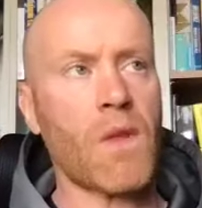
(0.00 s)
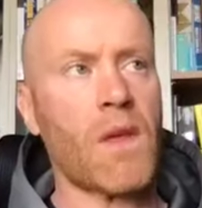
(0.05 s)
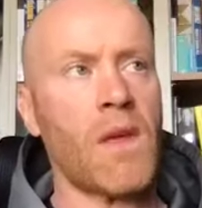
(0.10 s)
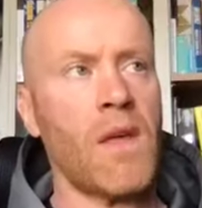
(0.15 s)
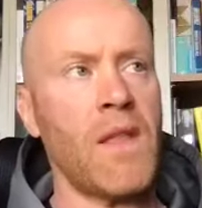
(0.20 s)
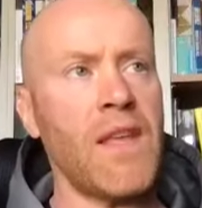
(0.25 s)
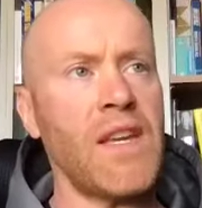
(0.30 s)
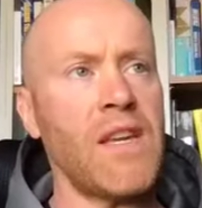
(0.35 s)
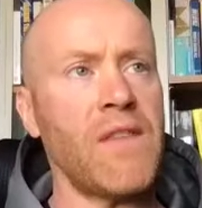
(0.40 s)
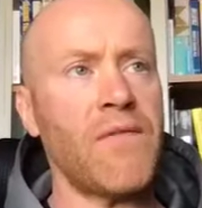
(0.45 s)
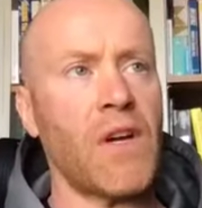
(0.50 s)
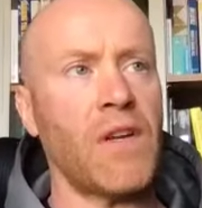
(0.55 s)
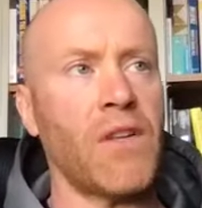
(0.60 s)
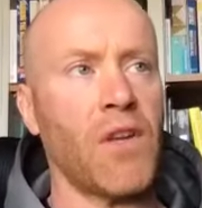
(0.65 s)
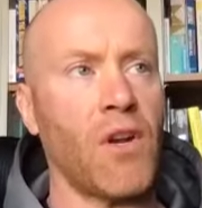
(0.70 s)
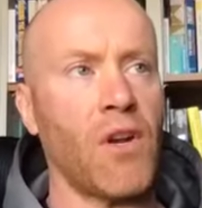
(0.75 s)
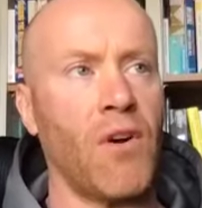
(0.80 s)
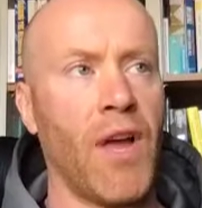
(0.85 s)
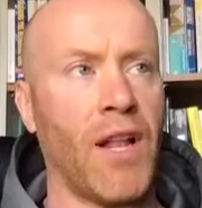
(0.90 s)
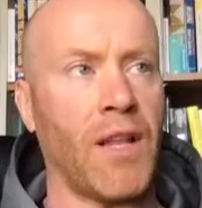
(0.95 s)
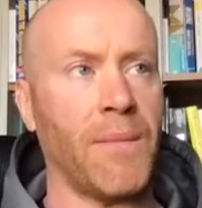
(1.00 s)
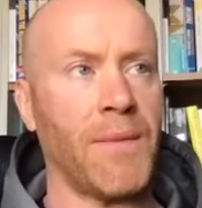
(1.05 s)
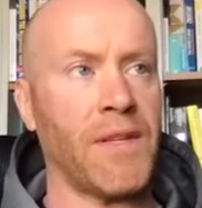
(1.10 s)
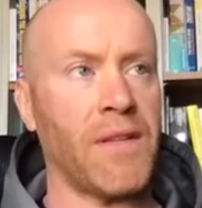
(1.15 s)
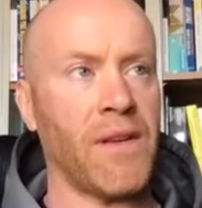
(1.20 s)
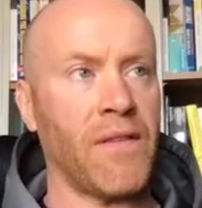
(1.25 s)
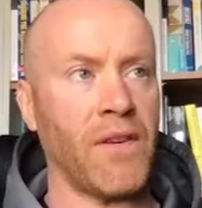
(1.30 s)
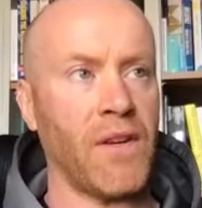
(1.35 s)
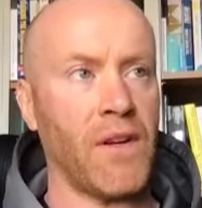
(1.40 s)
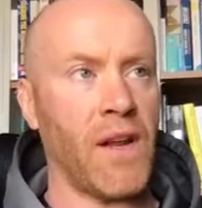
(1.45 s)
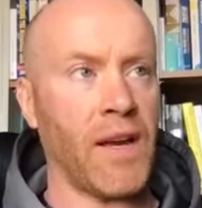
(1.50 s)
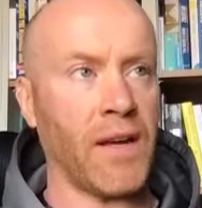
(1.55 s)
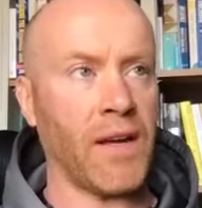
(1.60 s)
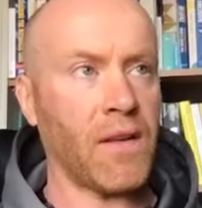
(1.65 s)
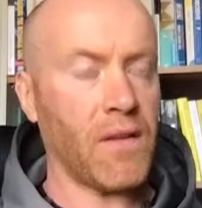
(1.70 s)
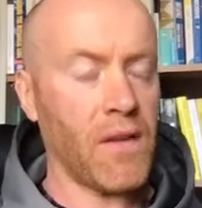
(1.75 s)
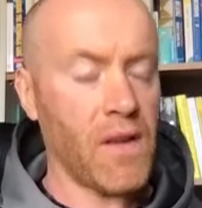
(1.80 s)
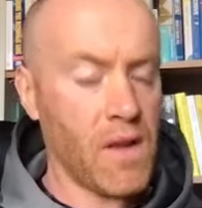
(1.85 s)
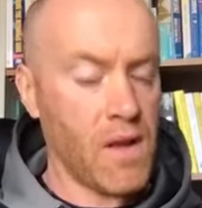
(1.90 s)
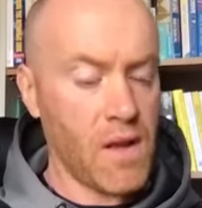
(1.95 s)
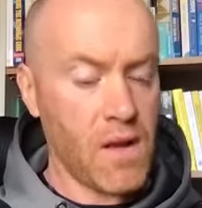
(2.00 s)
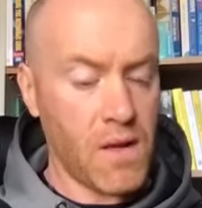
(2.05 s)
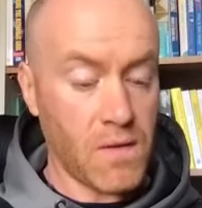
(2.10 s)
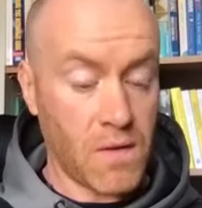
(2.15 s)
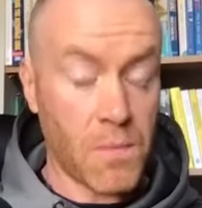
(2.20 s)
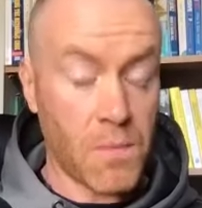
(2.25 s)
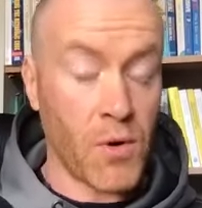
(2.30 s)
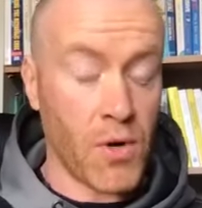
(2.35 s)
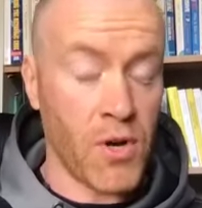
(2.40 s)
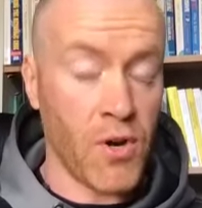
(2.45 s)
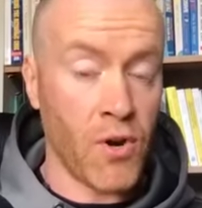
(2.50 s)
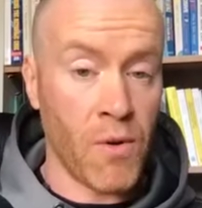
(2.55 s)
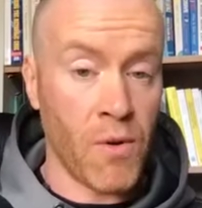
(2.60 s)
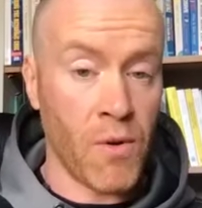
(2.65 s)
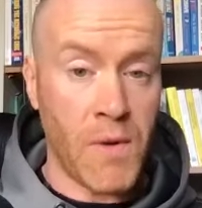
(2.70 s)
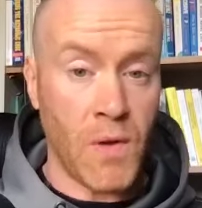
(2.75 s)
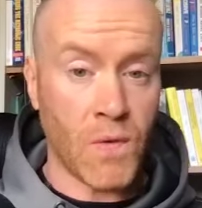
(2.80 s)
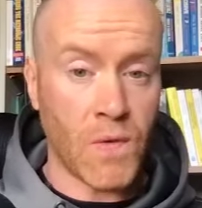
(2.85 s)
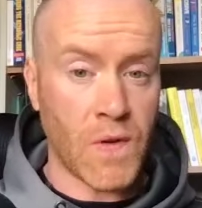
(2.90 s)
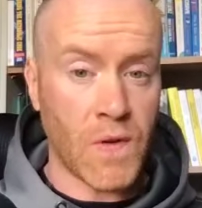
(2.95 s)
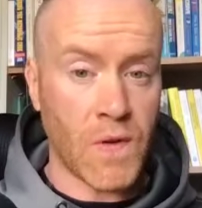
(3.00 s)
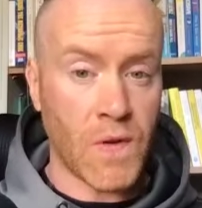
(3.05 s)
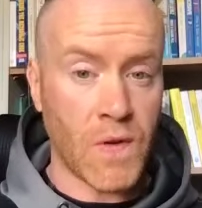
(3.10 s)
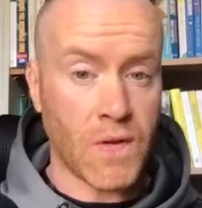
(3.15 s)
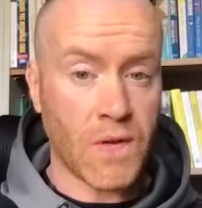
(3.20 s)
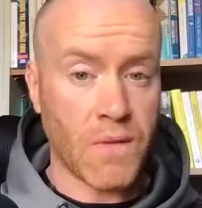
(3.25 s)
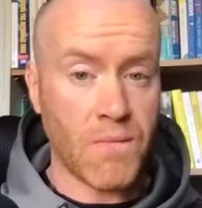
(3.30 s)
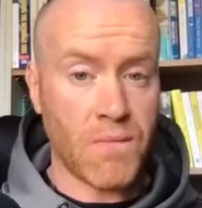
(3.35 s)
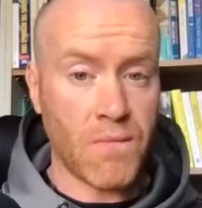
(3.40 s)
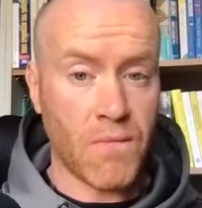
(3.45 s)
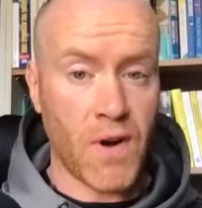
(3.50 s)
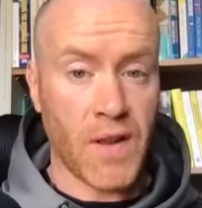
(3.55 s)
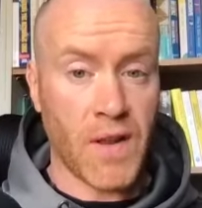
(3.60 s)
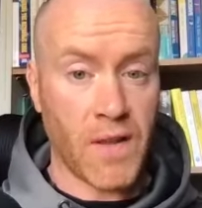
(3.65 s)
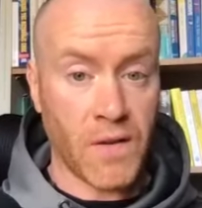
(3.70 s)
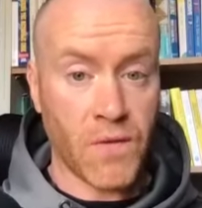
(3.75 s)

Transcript: And then you've got the other element of it, like supporting your immune system, right?